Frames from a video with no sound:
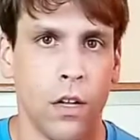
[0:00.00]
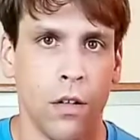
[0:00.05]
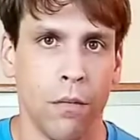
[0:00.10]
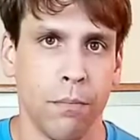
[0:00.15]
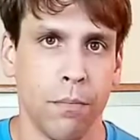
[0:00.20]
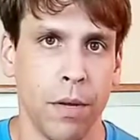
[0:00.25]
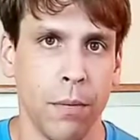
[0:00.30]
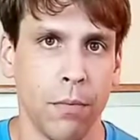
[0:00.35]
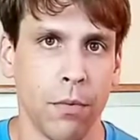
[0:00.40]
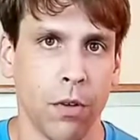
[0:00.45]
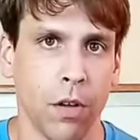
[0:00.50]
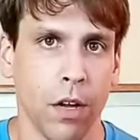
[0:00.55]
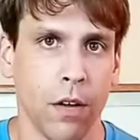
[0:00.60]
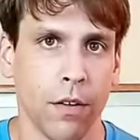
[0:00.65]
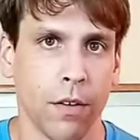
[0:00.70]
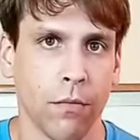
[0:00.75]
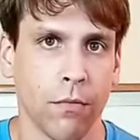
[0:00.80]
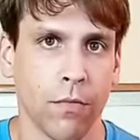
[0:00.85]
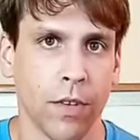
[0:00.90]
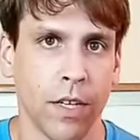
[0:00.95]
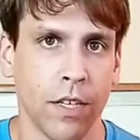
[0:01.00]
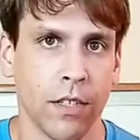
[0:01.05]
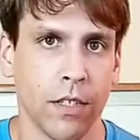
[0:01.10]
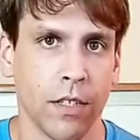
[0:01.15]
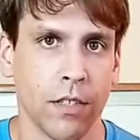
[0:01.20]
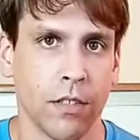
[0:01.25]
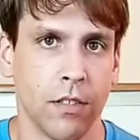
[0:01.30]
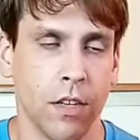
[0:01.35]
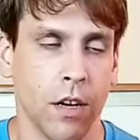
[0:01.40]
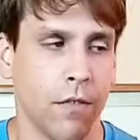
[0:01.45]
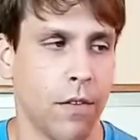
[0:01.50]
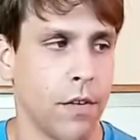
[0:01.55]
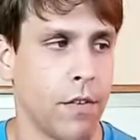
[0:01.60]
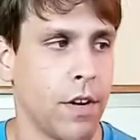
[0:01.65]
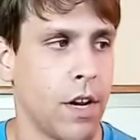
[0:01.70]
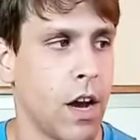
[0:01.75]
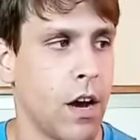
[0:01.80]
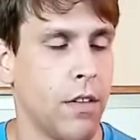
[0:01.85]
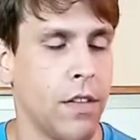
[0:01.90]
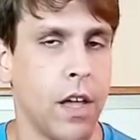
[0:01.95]
People like reading this stuff. Every
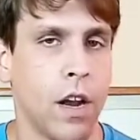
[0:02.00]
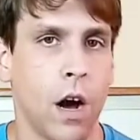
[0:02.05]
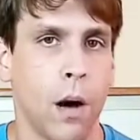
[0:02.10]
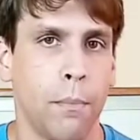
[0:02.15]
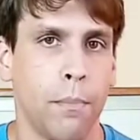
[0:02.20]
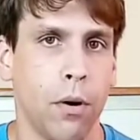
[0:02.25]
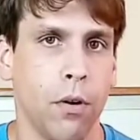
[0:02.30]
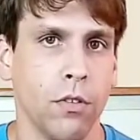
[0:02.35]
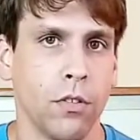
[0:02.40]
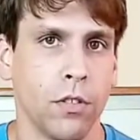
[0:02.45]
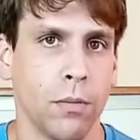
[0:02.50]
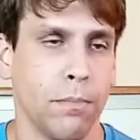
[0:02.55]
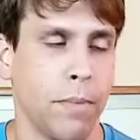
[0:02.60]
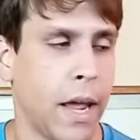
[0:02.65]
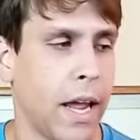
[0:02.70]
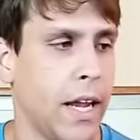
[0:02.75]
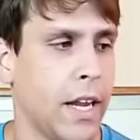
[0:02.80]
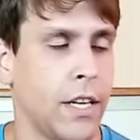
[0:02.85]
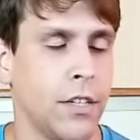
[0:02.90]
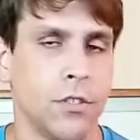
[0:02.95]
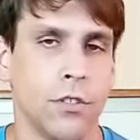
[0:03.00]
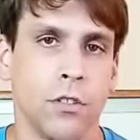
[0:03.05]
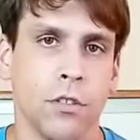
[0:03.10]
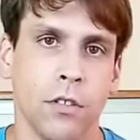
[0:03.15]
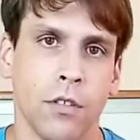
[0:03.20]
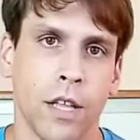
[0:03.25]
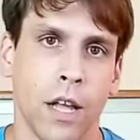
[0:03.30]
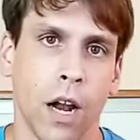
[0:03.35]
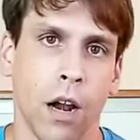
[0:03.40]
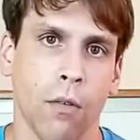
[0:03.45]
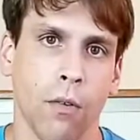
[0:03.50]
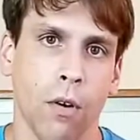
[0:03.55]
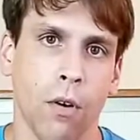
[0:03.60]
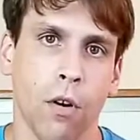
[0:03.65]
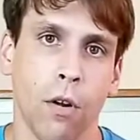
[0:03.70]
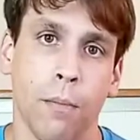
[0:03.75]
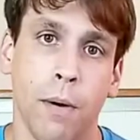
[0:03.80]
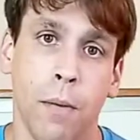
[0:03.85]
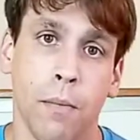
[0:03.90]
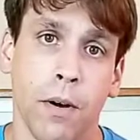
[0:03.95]
now and then I'll post a page that I wrote
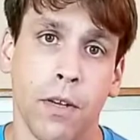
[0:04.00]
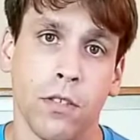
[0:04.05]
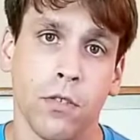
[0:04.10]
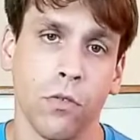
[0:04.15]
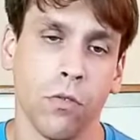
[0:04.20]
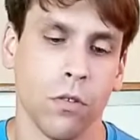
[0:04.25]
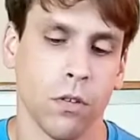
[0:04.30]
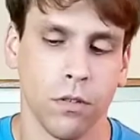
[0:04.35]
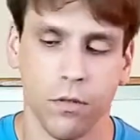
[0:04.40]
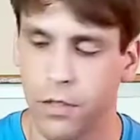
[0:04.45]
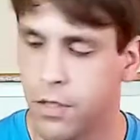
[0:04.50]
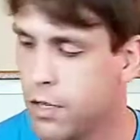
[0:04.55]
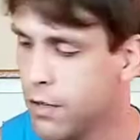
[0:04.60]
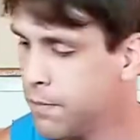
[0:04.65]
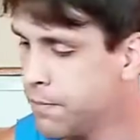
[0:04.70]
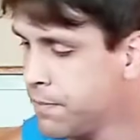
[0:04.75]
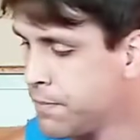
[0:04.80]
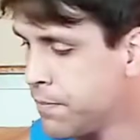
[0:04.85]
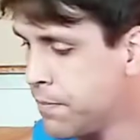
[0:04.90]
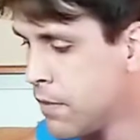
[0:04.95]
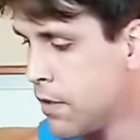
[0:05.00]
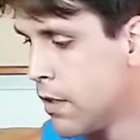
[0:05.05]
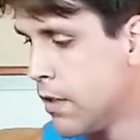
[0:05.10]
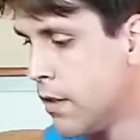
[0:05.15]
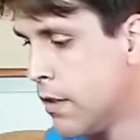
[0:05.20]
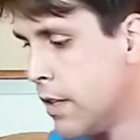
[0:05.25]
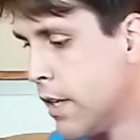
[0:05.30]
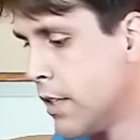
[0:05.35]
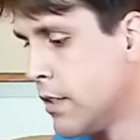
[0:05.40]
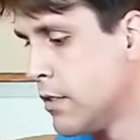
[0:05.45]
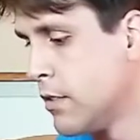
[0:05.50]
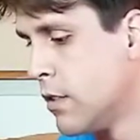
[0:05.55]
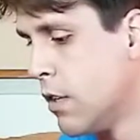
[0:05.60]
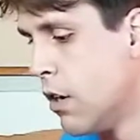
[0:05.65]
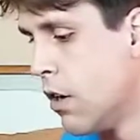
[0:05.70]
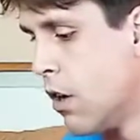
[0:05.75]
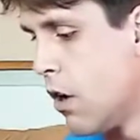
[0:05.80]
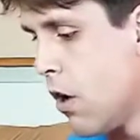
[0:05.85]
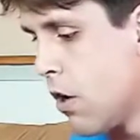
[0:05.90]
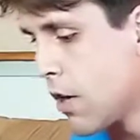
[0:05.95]
about my tour, you know? Things,
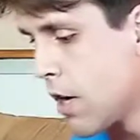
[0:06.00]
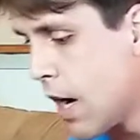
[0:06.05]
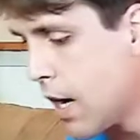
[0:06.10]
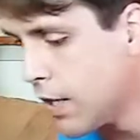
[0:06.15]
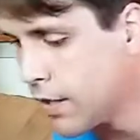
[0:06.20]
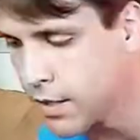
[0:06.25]
all kind of